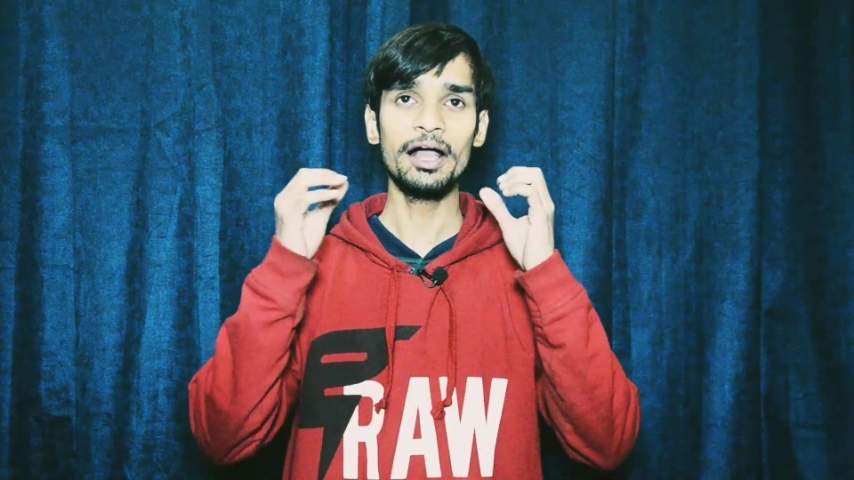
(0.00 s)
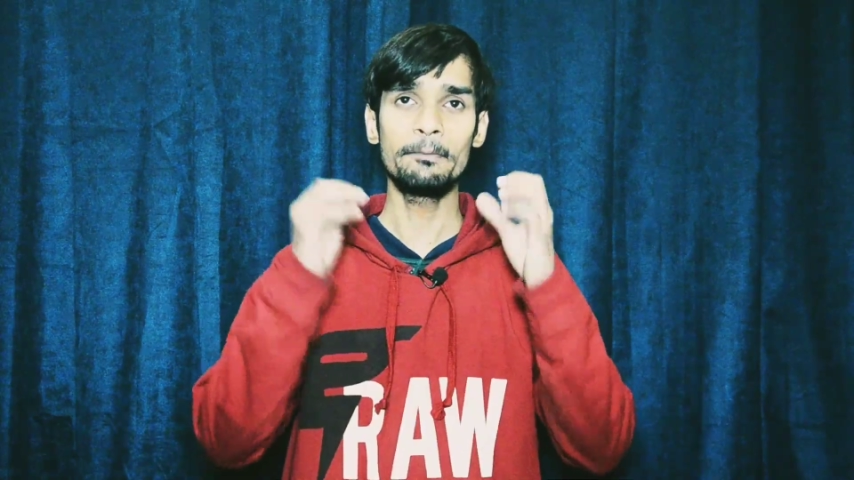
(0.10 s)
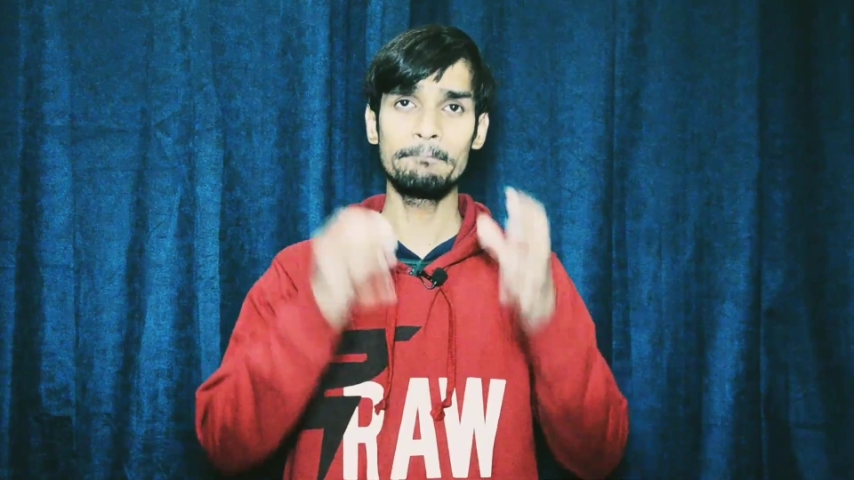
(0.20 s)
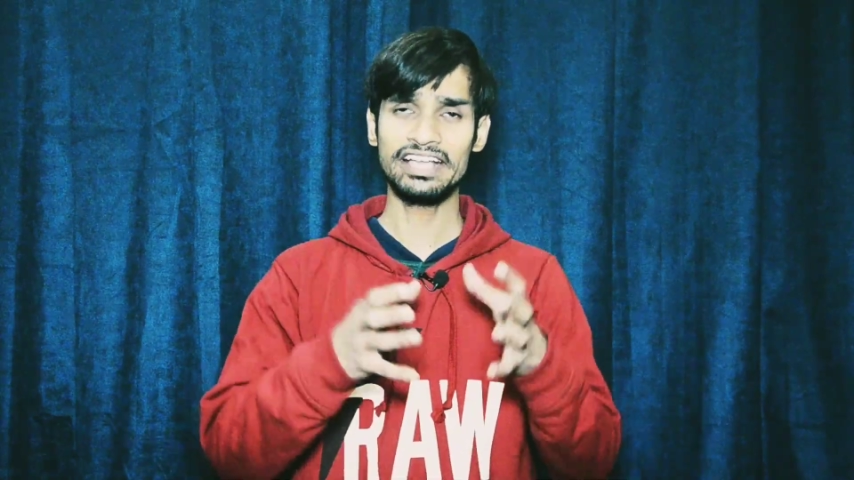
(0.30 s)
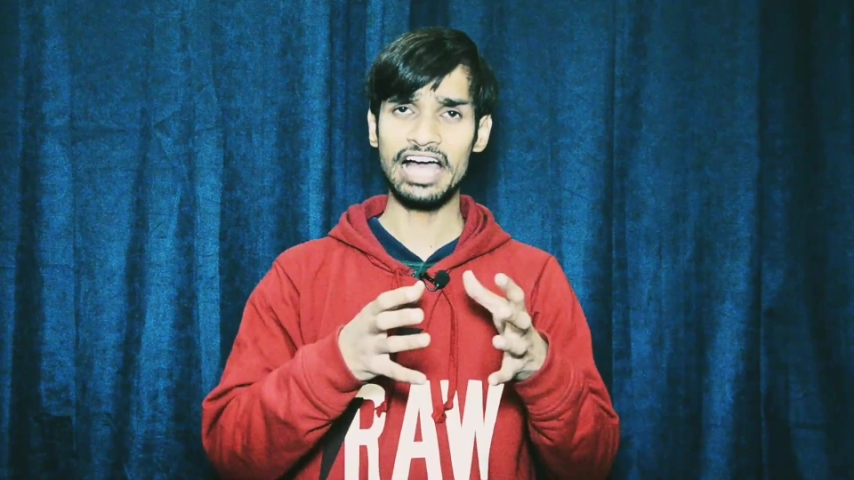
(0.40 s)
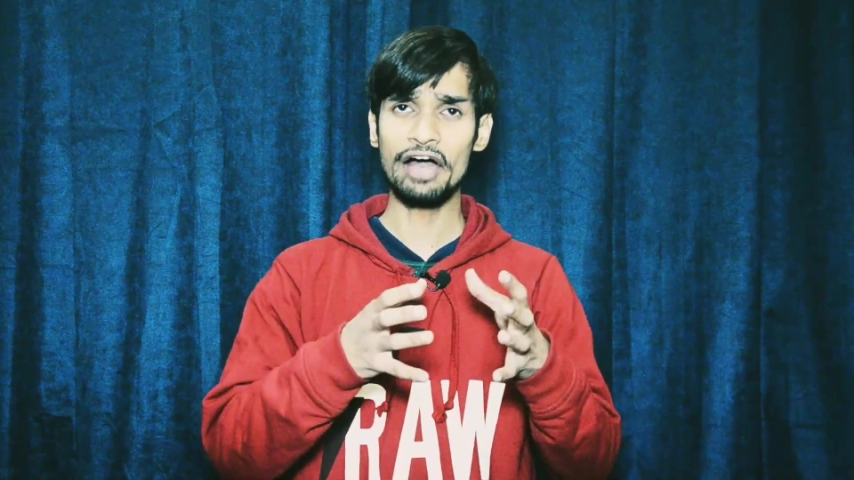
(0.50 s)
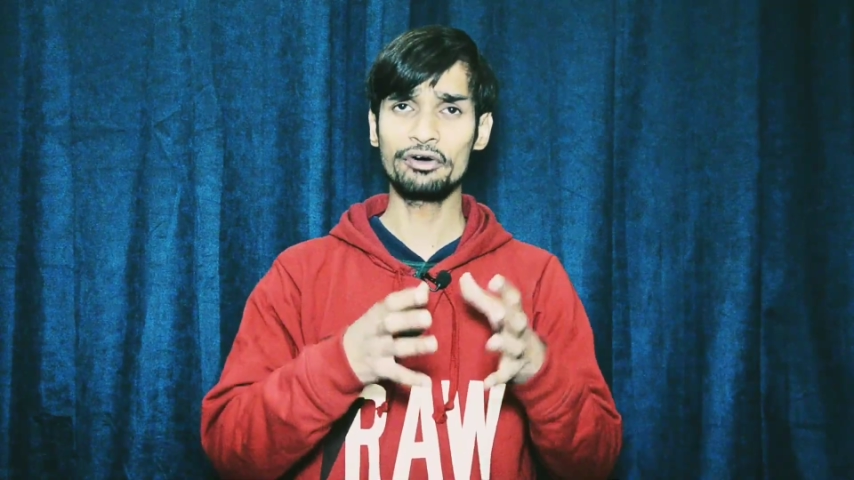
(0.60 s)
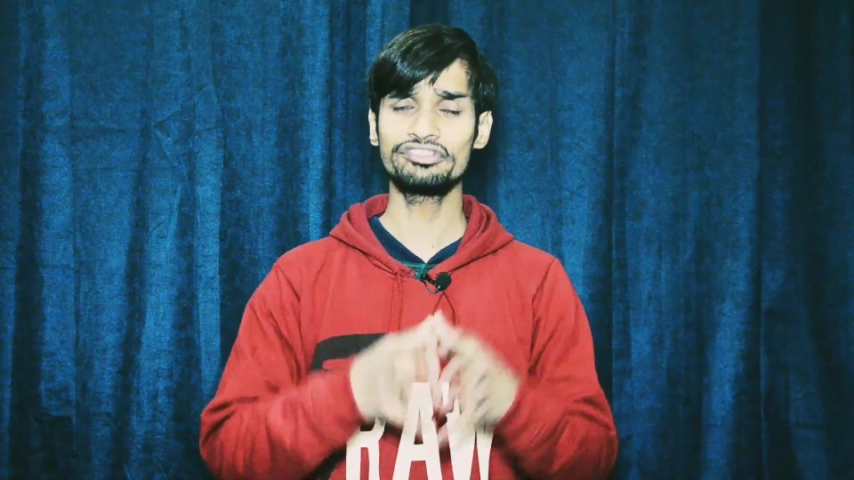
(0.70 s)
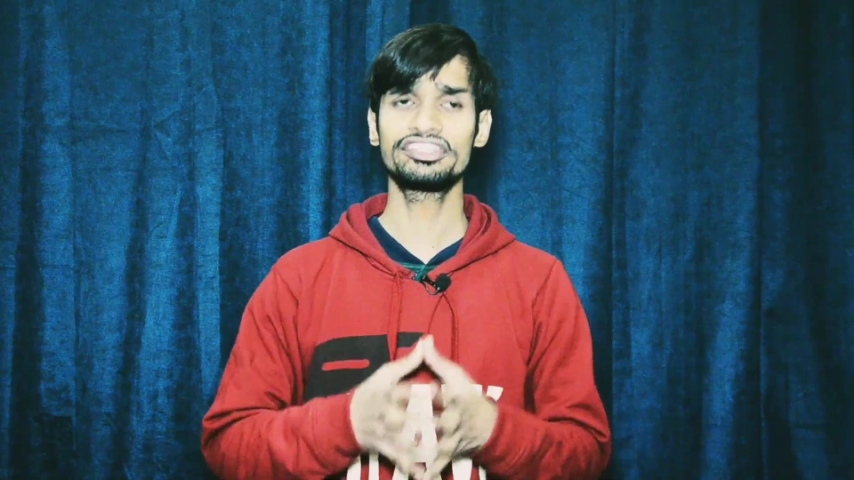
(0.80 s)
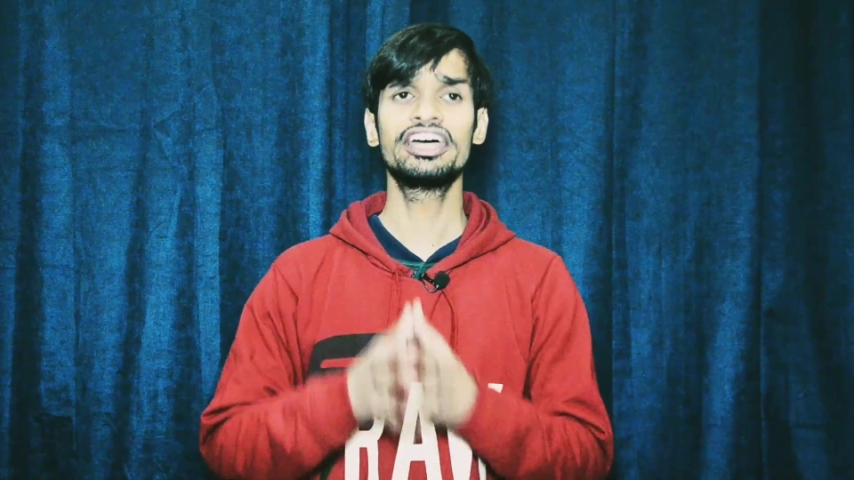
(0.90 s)

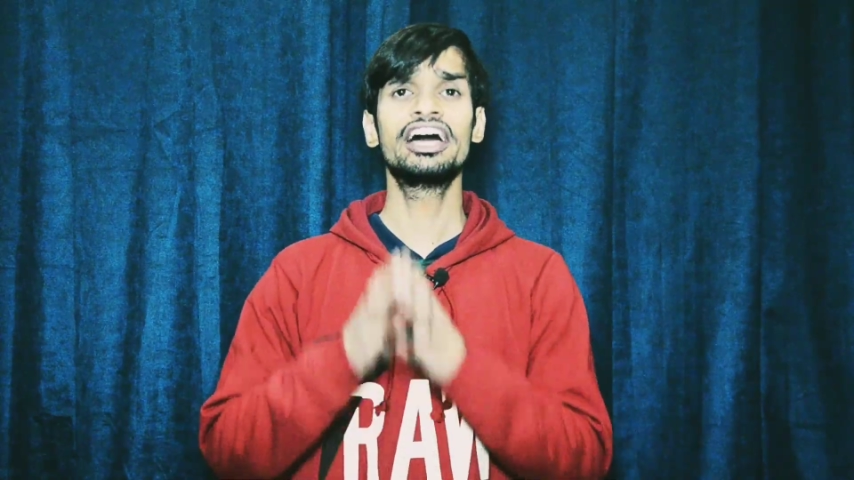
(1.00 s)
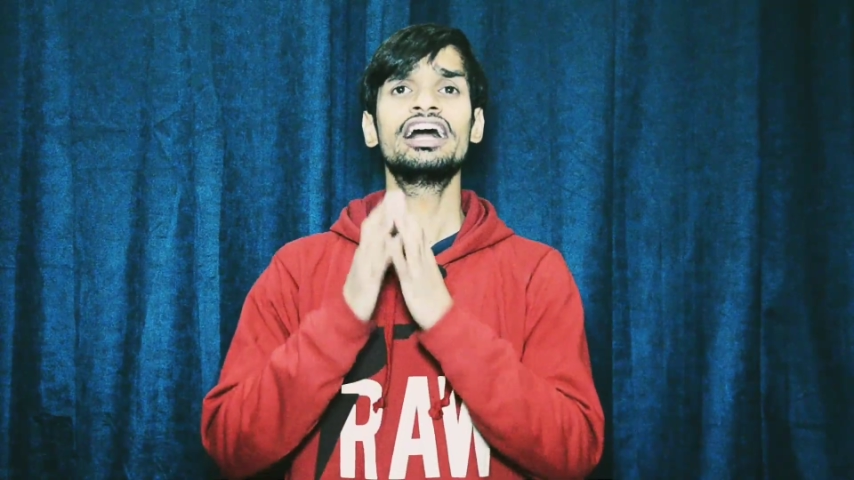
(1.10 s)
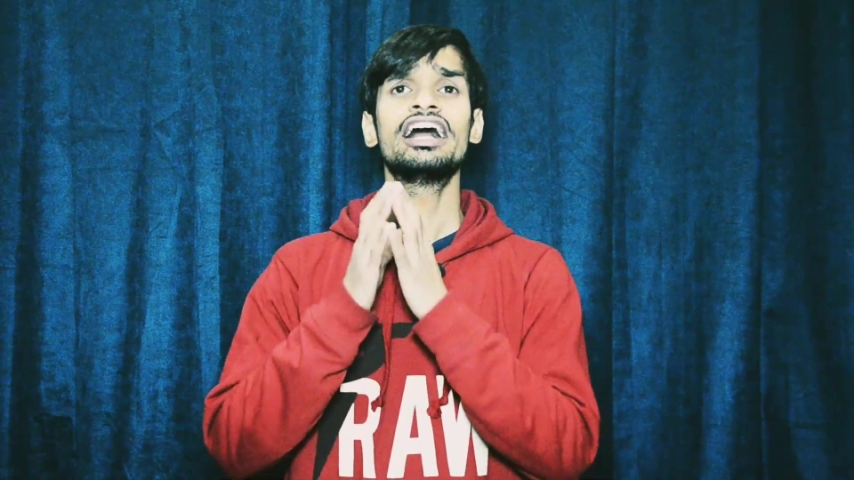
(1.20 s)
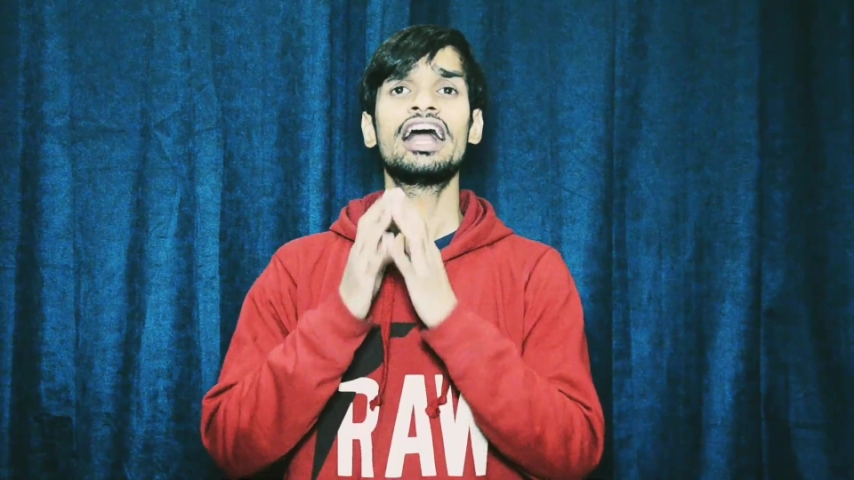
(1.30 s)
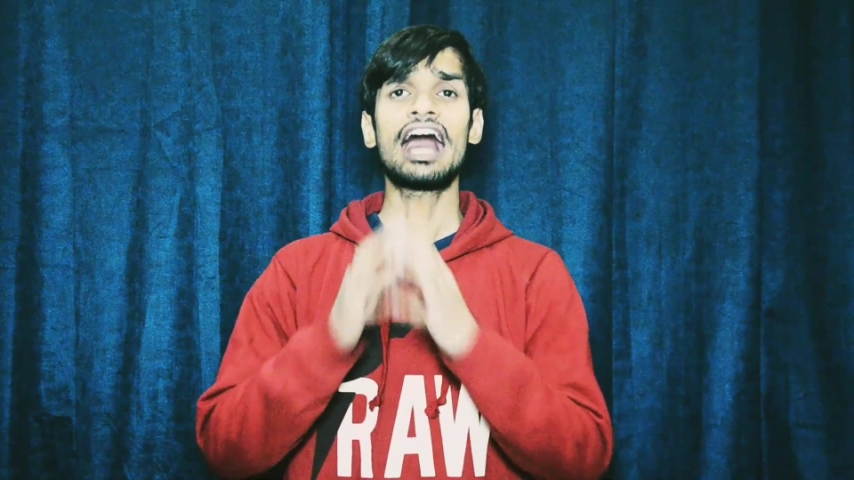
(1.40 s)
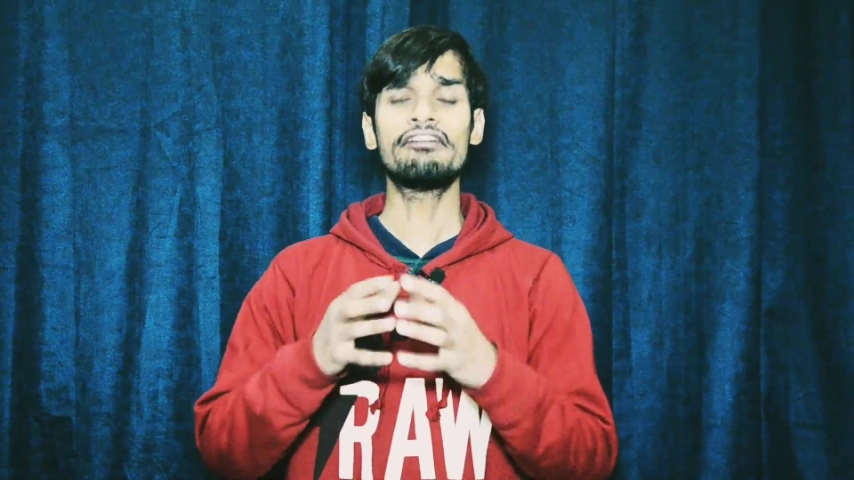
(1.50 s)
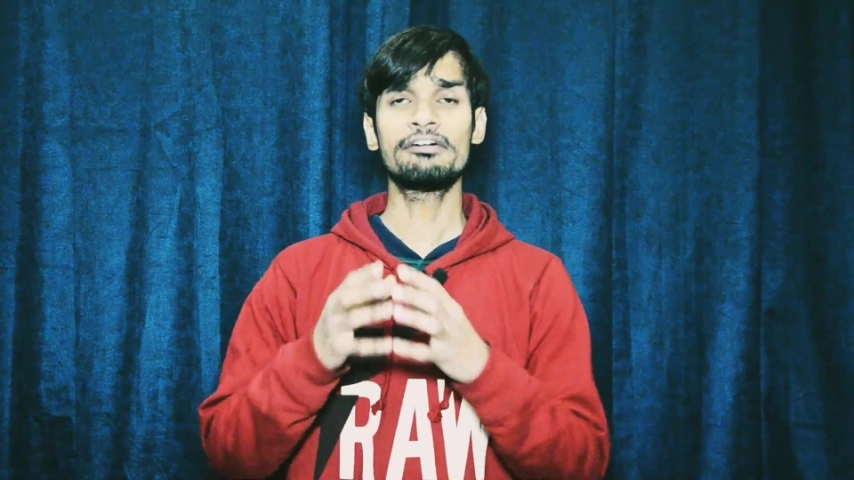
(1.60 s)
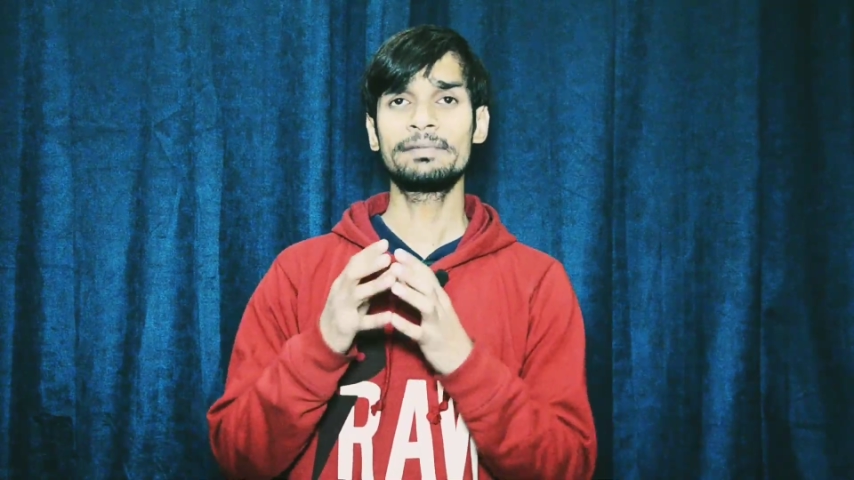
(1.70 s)
because our